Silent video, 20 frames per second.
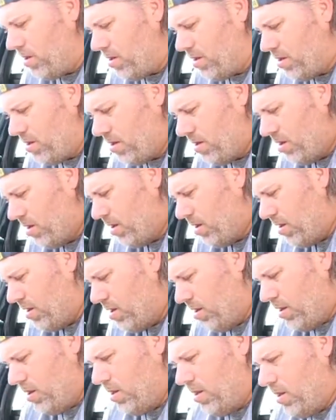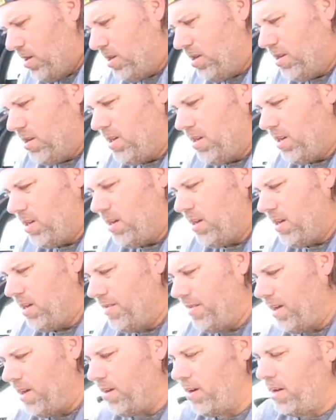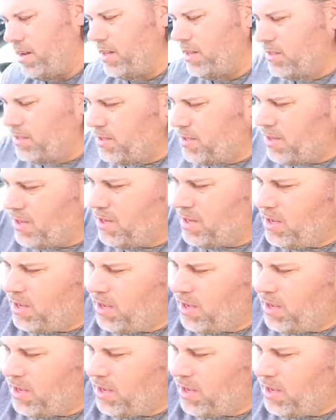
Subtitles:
And there it is.